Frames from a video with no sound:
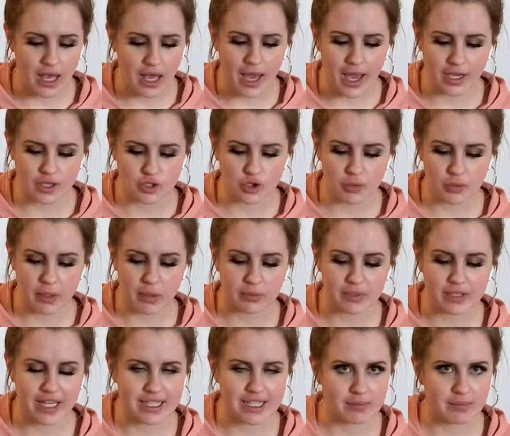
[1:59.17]
actually be able to
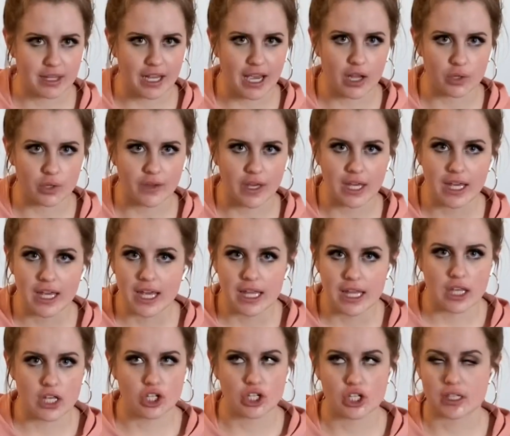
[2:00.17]
get something out of it
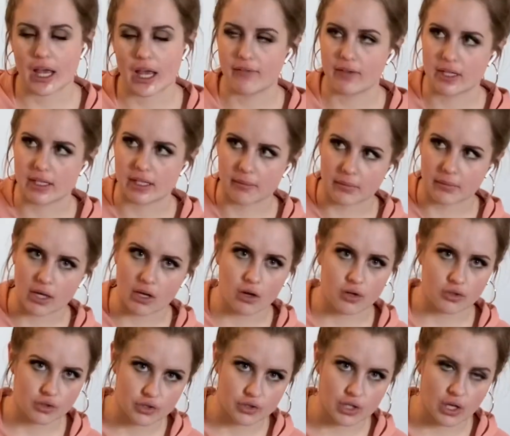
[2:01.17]
than just having something on
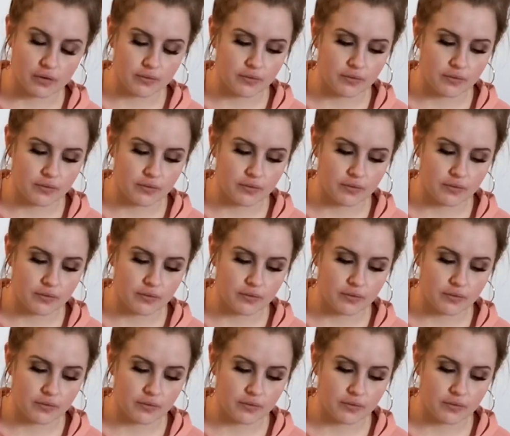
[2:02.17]
your shelf.